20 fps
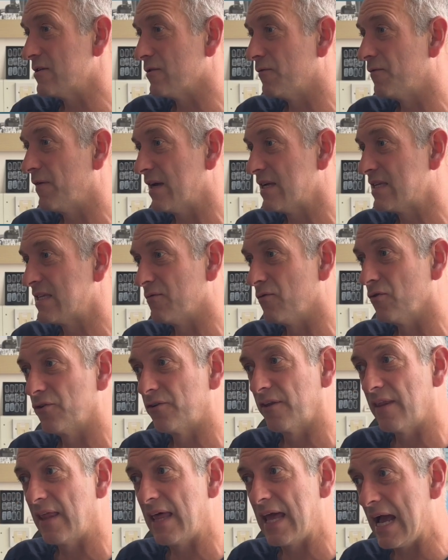or festivals
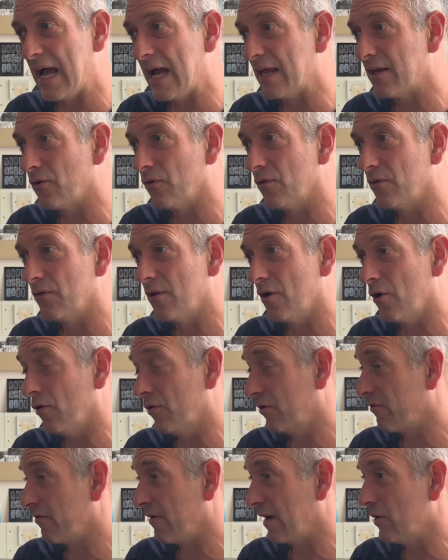that they had
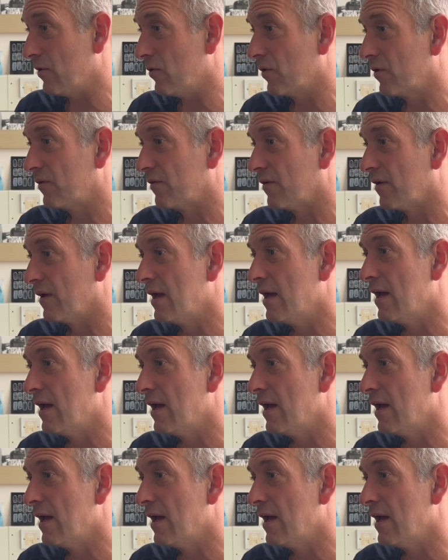on crannogs.